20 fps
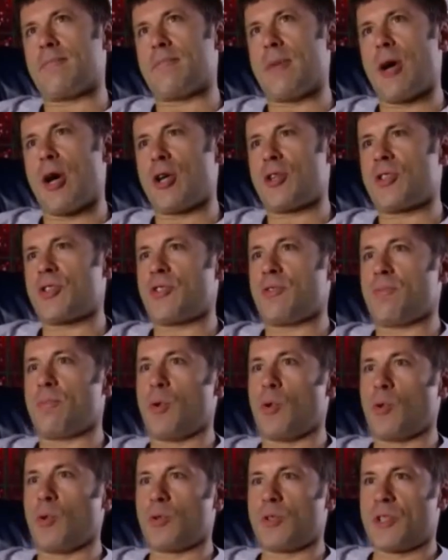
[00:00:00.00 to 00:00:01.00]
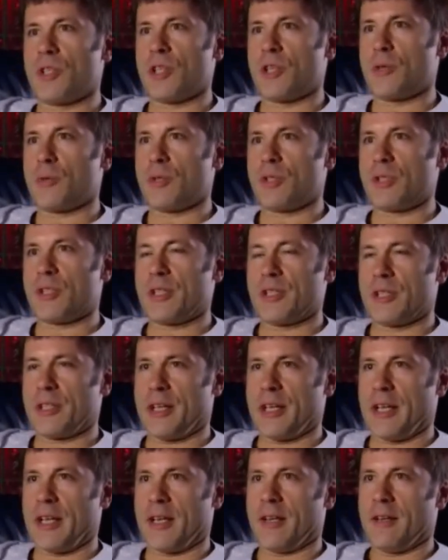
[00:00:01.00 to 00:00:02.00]
masked ball sequence in
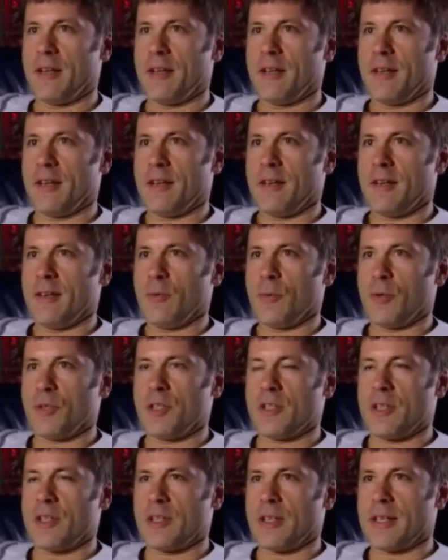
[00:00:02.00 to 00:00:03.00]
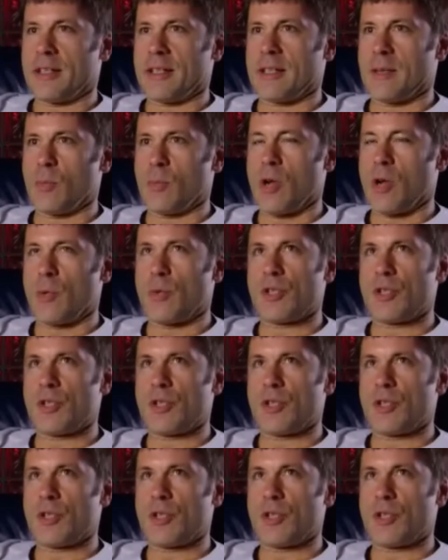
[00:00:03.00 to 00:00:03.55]
there, which is in there somewhere.